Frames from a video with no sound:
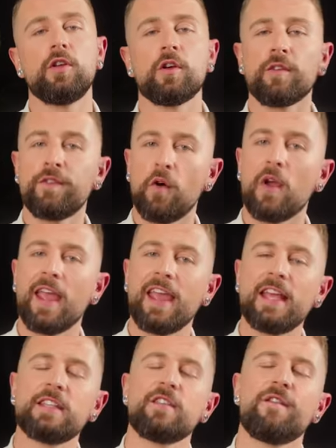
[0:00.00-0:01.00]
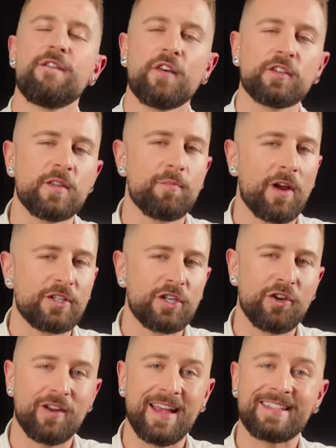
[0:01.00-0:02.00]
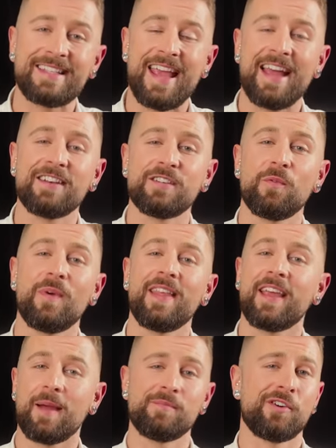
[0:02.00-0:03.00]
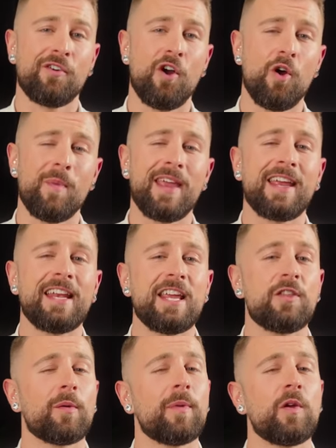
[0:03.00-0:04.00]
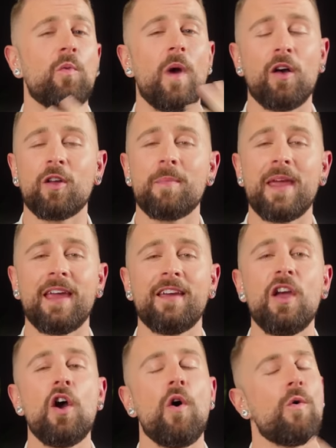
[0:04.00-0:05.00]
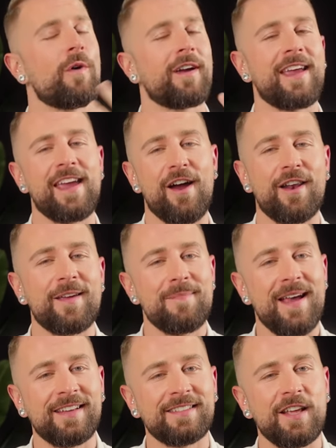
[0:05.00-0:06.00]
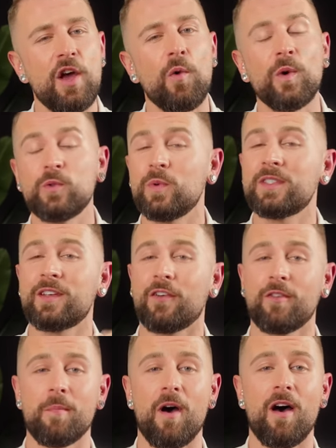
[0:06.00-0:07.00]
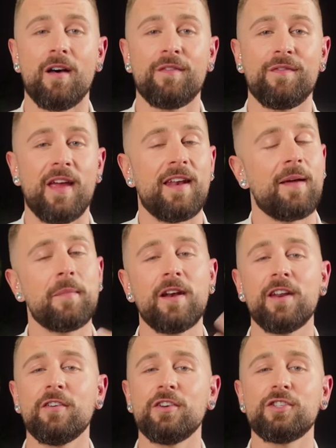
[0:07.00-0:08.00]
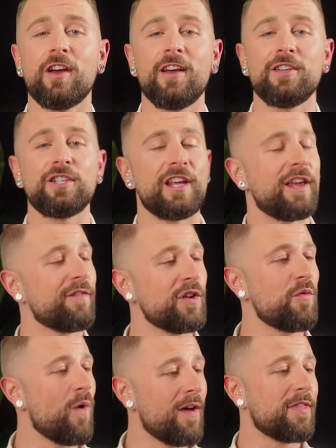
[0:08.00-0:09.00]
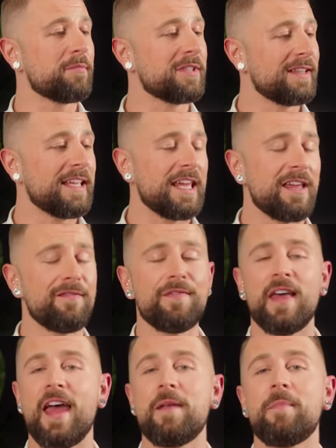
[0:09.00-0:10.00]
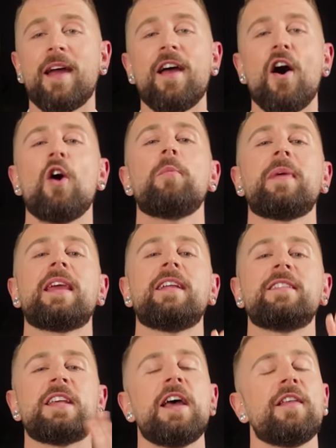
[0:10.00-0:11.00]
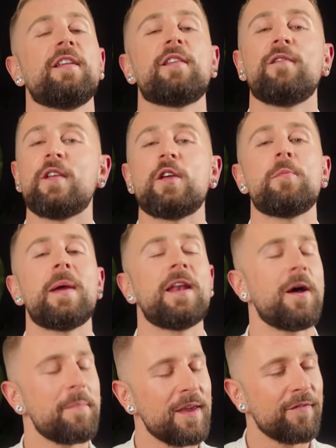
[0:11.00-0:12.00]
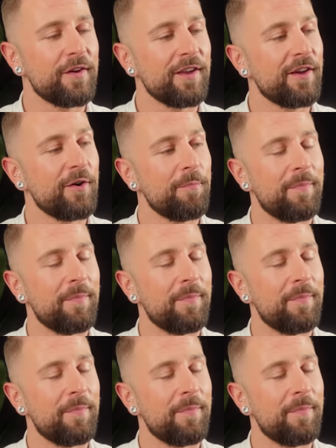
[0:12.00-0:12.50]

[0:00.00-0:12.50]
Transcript: Your foyer is the first impression your guests get when they come to your home. It can either be welcoming or a chaotic mess, which will scare them off. And I'm not here to judge. If you want them to leave, then by all means, this video may not be for you,